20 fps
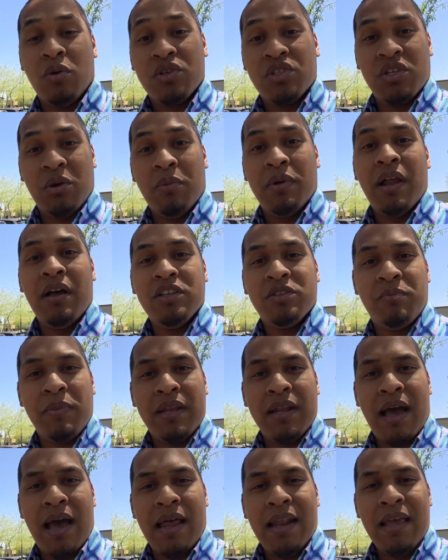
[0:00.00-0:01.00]
or someone else may
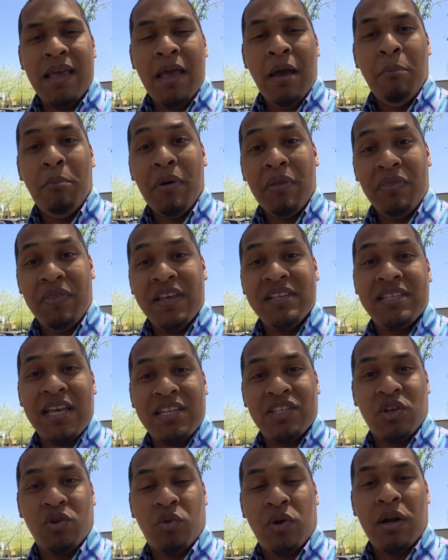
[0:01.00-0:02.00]
not, but this
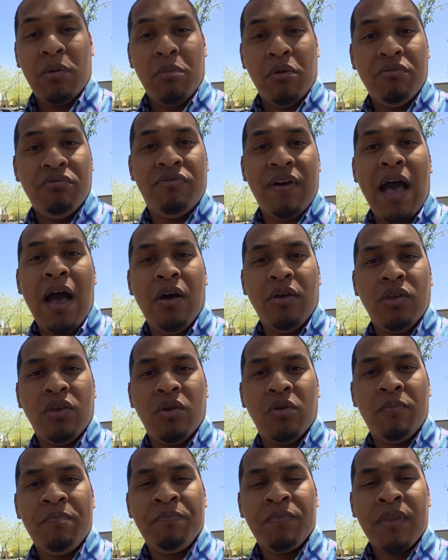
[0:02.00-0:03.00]
has incredible
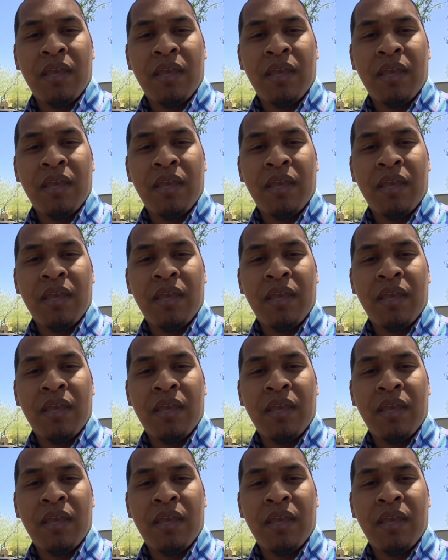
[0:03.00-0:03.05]
value.